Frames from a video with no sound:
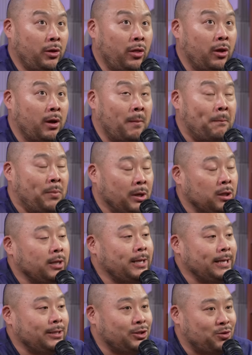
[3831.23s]
The
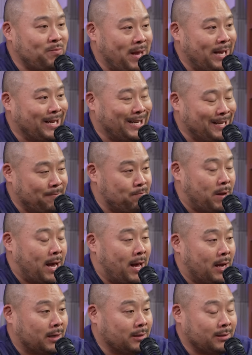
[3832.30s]
ability to make an
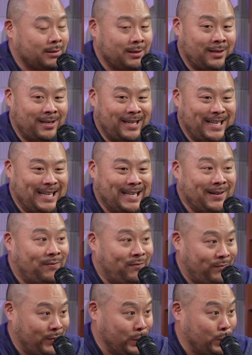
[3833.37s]
impact in
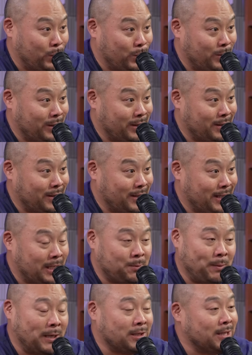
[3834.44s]
food,
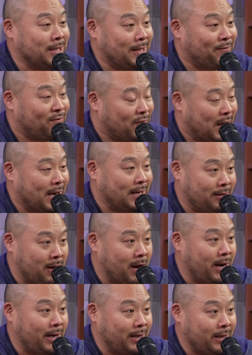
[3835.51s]
especially in fine
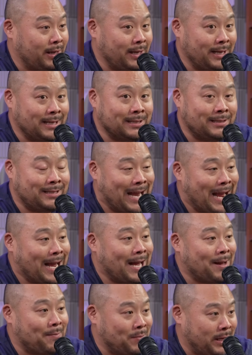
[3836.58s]
dining, is
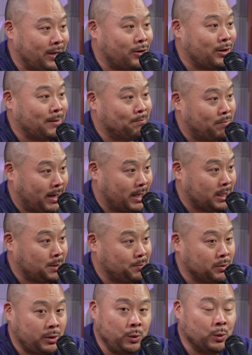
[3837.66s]
damn near
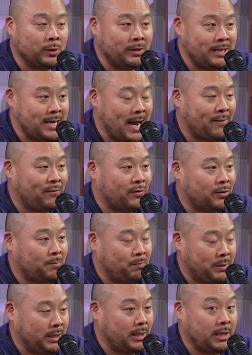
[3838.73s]
impossible. You will never
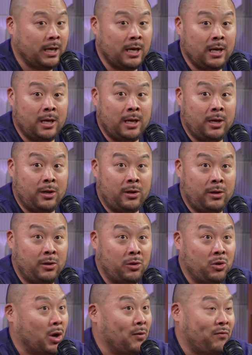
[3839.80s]
be
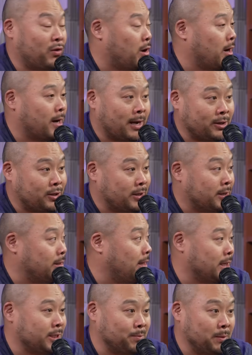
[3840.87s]
the Ferran Adria that
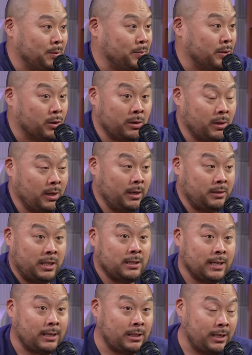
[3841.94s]
has the Moonfall.
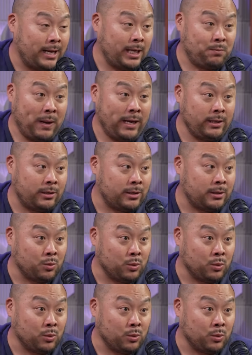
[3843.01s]
Just like today's painters